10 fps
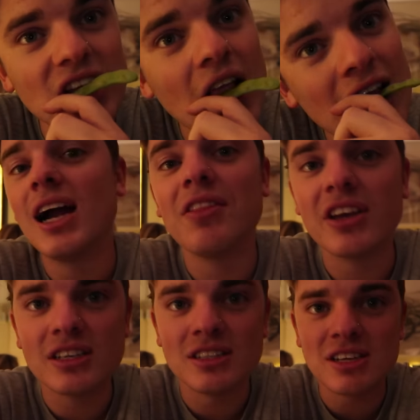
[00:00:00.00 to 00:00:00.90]
And they
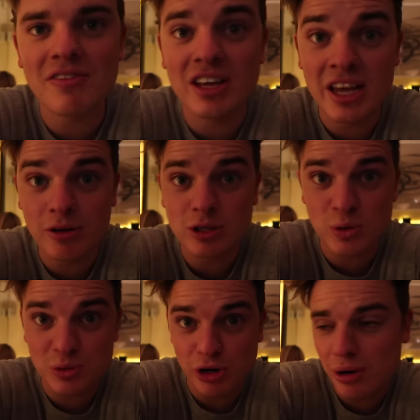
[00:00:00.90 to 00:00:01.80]
can definitely hear us
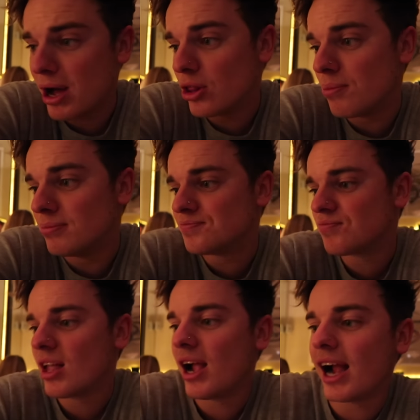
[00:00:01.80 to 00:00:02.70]
whispering about them
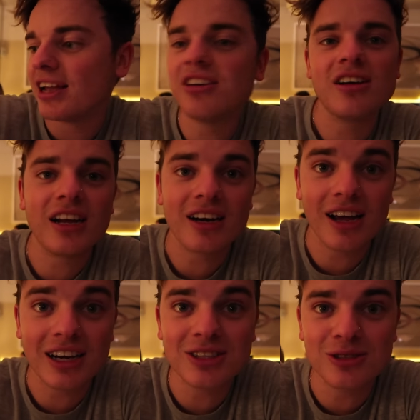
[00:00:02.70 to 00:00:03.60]
and giggling
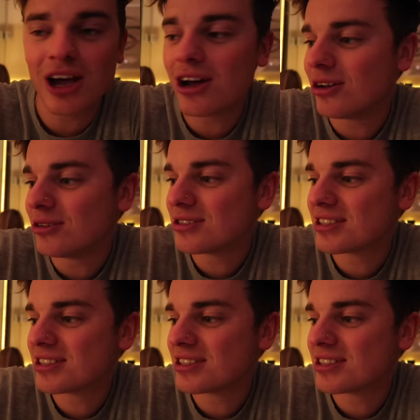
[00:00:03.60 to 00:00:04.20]
like little girls.